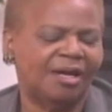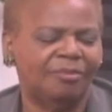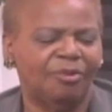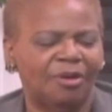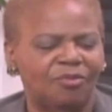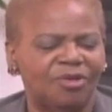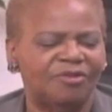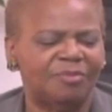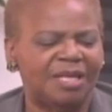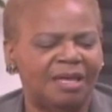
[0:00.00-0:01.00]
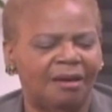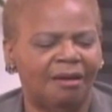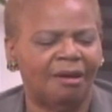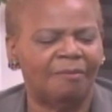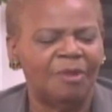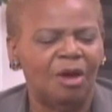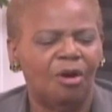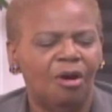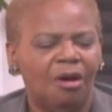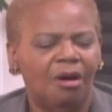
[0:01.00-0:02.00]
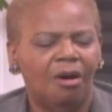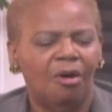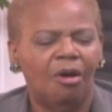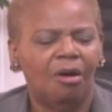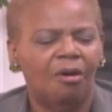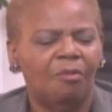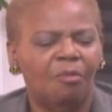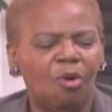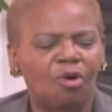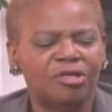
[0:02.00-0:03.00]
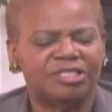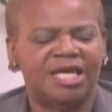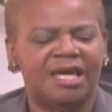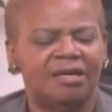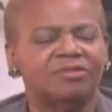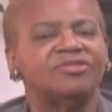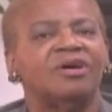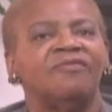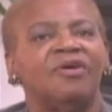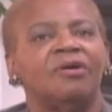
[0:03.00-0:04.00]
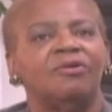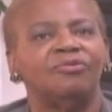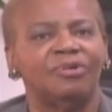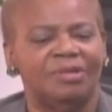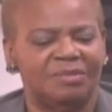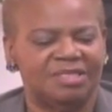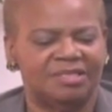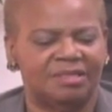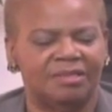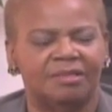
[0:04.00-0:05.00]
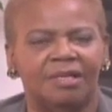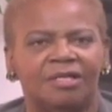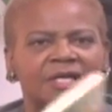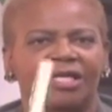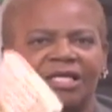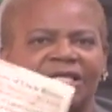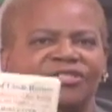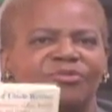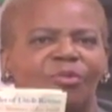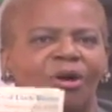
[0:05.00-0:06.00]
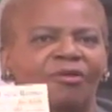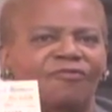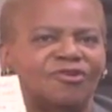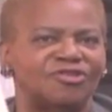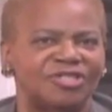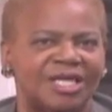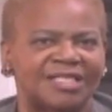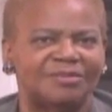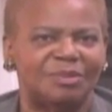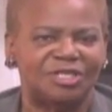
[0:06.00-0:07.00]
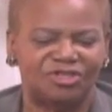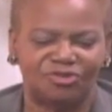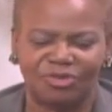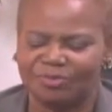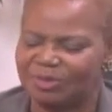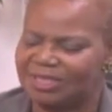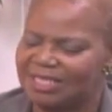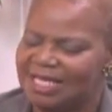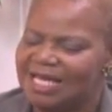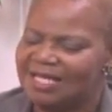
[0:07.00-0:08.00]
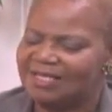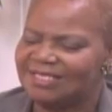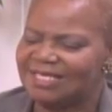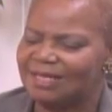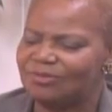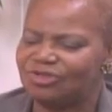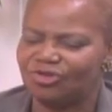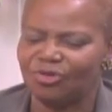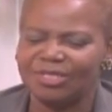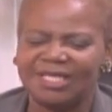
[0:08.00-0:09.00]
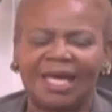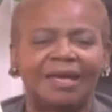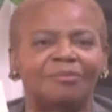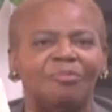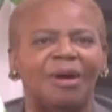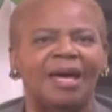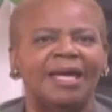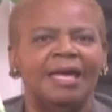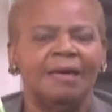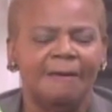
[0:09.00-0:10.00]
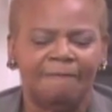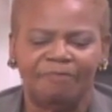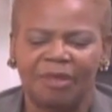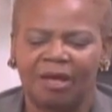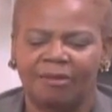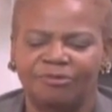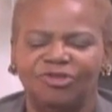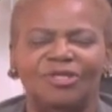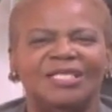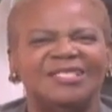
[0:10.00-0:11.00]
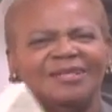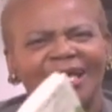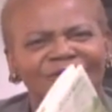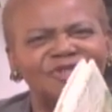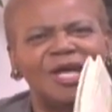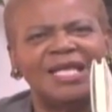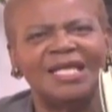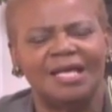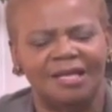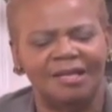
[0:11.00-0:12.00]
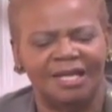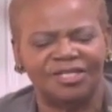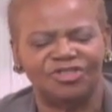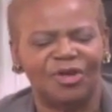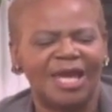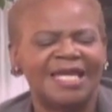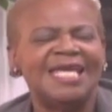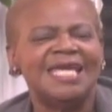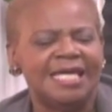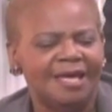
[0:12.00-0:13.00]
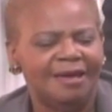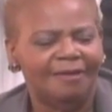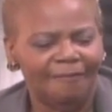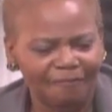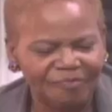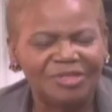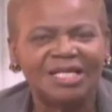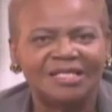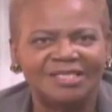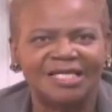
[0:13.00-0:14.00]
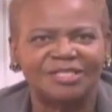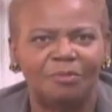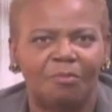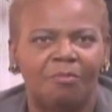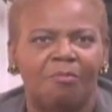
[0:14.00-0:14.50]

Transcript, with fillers: I brought with me um, More Tales of Uncle Remus, a, a, a smaller version, not as many stories, but the, the same stories, and by um, Julius Lester, and Lester, and he does